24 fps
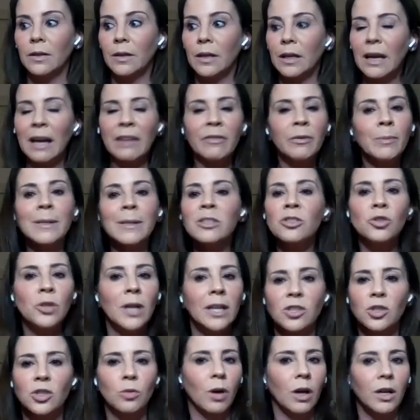Everybody's
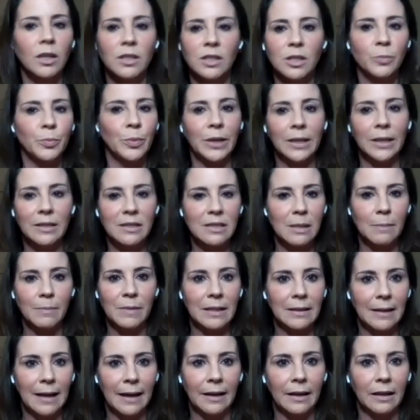trying too hard to bring in
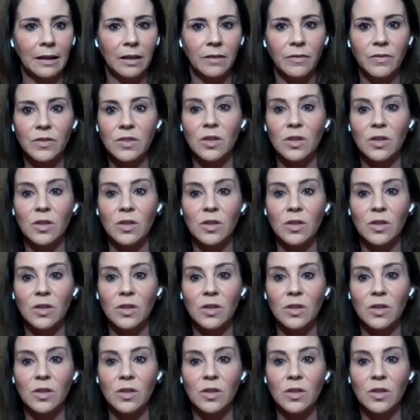something negative.